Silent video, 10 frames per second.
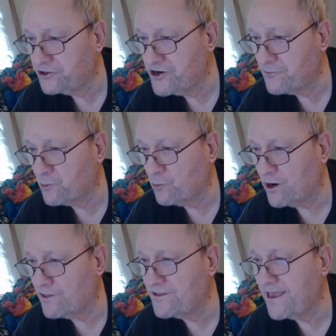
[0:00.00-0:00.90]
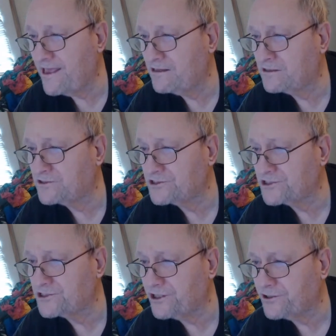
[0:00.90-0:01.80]
You're number 1 on the
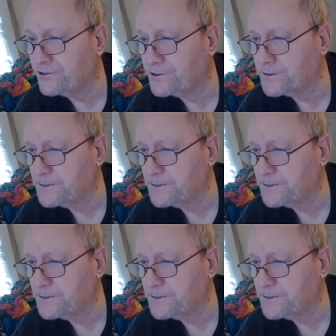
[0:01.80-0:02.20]
L's in here.